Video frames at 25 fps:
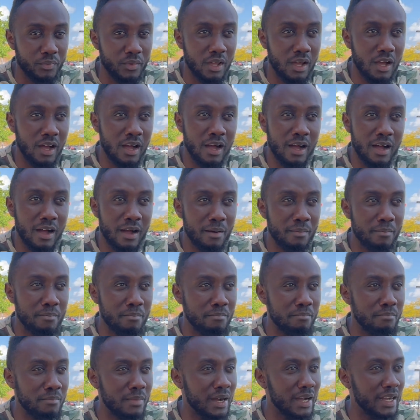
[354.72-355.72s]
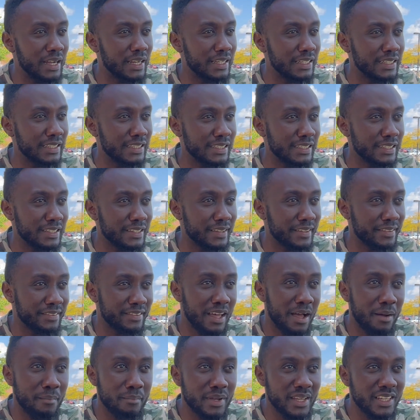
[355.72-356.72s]

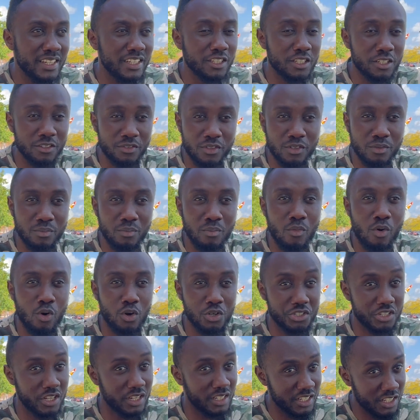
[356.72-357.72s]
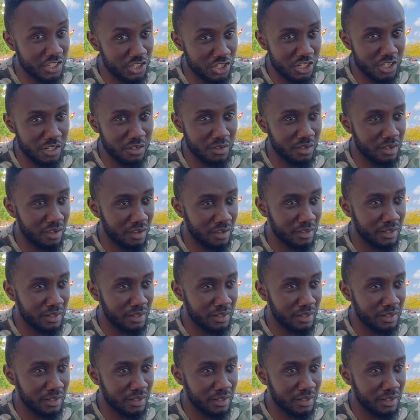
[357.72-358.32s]
that made it even more challenging.